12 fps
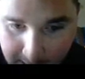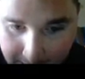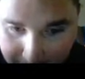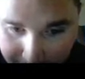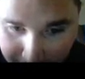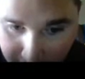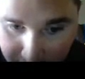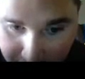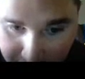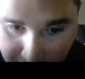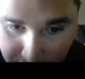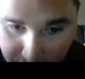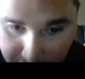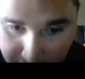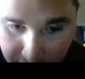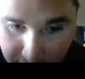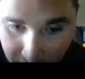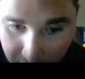Everything you
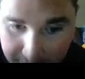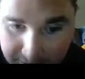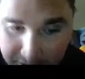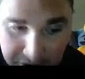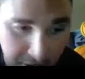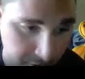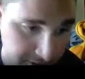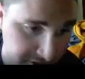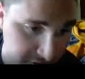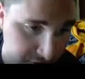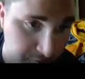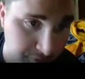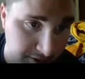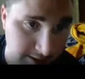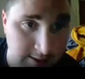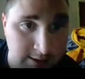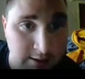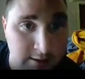need, though, is going to
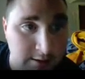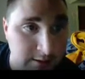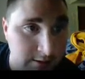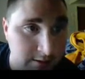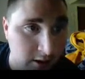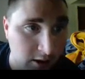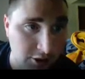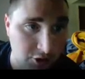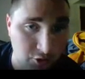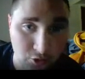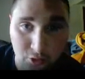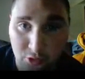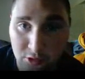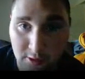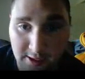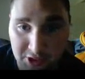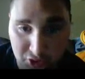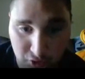be on Google
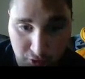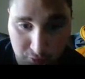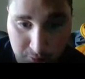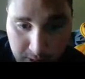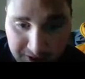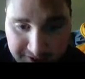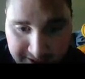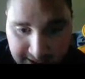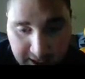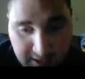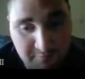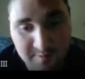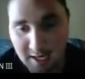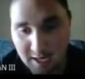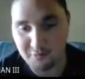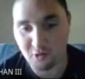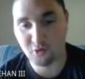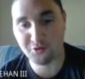Classroom. Teams,
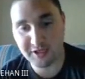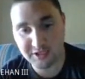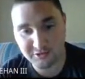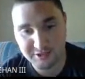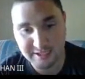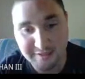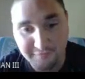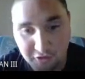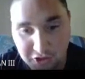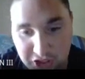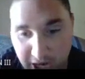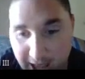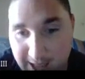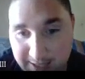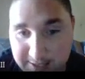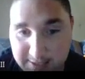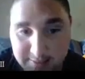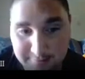I'm only using for
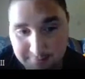chat.